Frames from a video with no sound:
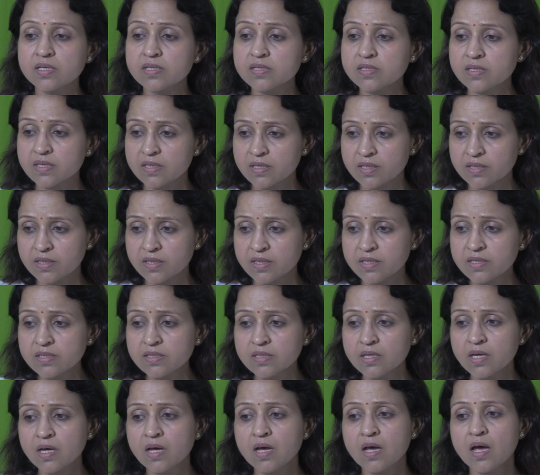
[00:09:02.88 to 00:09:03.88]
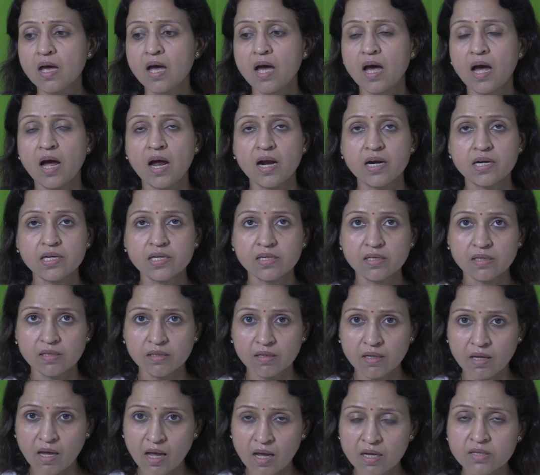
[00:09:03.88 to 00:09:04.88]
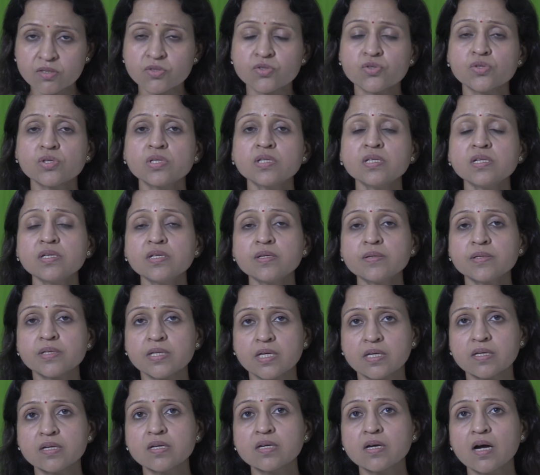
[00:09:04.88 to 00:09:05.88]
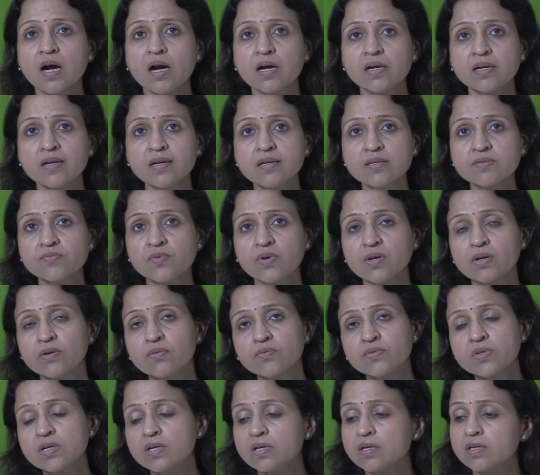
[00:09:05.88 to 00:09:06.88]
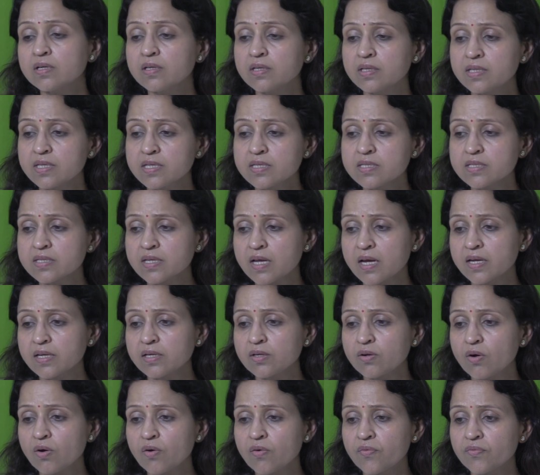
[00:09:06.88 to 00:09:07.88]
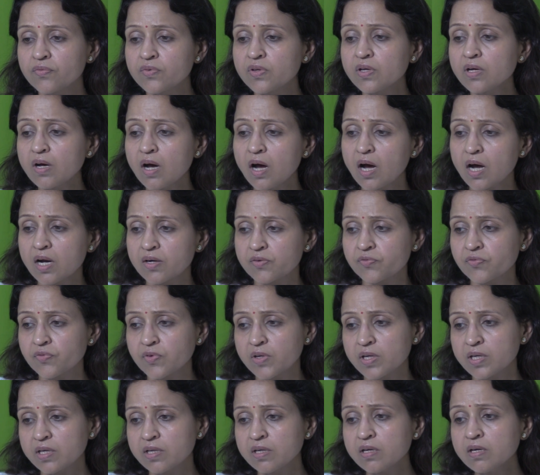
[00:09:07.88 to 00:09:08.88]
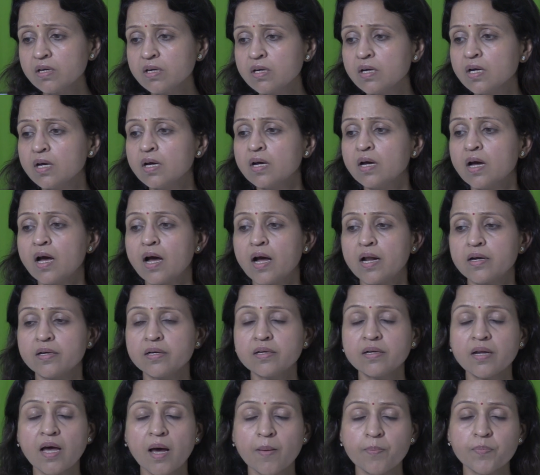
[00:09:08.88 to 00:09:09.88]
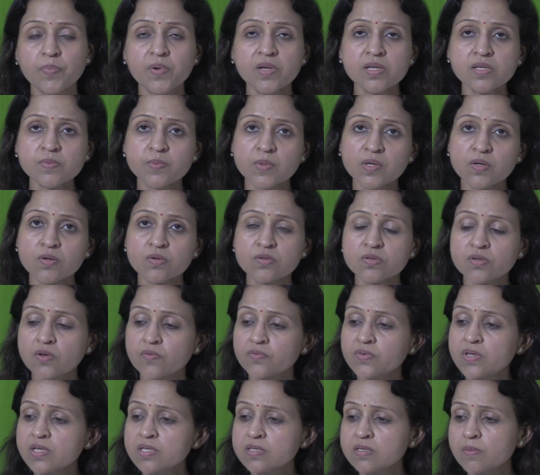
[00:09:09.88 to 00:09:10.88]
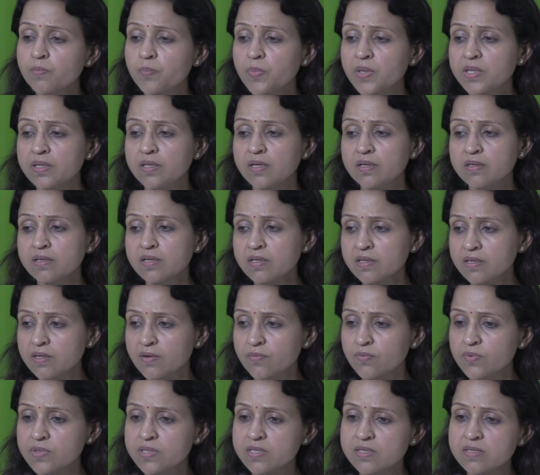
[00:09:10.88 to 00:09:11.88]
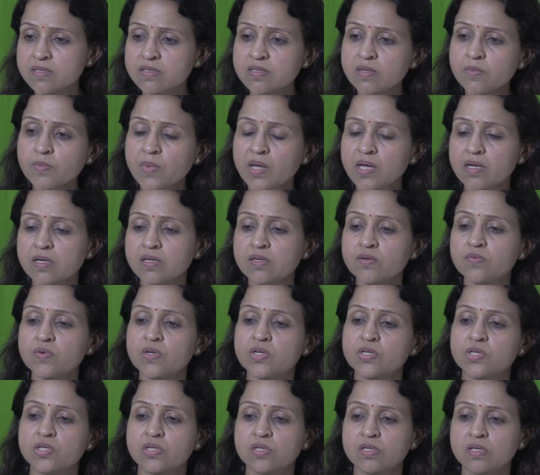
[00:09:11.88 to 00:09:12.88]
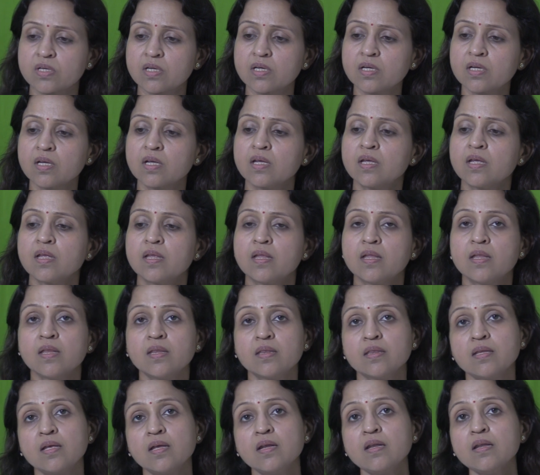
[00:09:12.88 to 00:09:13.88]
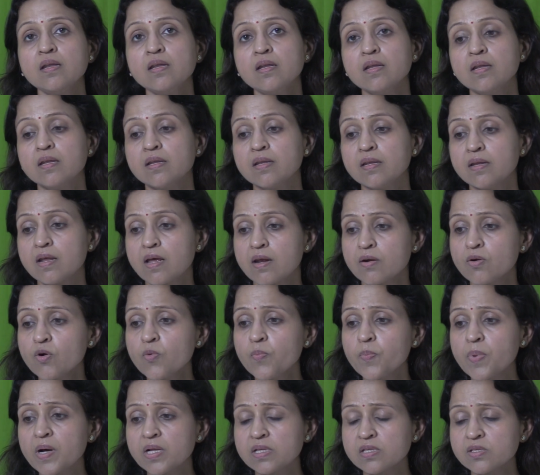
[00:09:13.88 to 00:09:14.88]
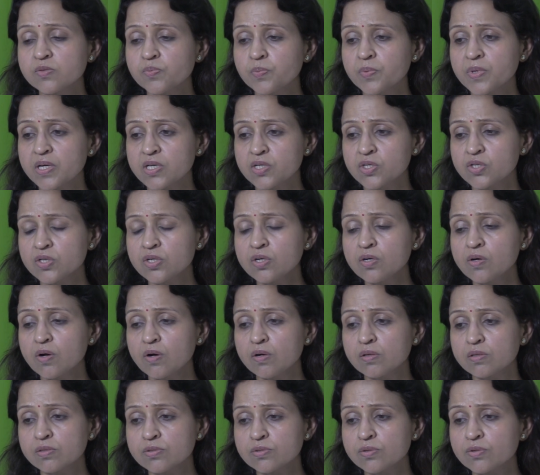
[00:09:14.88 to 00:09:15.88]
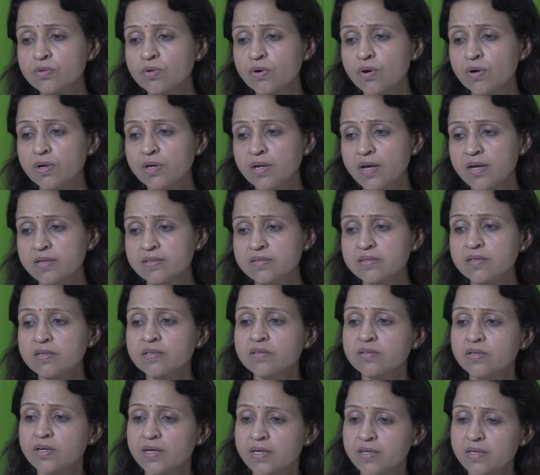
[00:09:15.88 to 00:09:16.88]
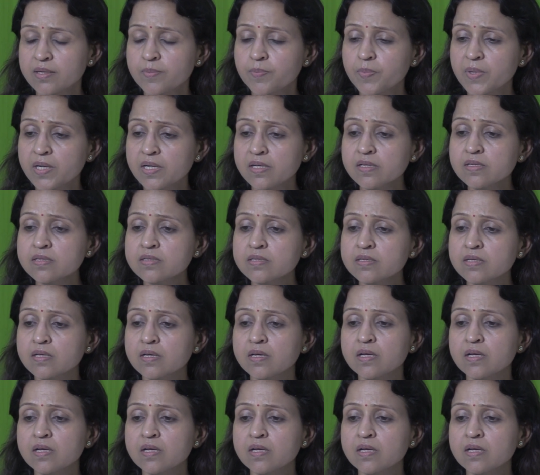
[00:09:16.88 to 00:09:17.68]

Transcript: is increased, and actually tachycardia is one of the earliest signs of the heart failure, and it happens because of the sympathetic nervous system activation. Then narrow pulse pressure, also called as the thready pulse.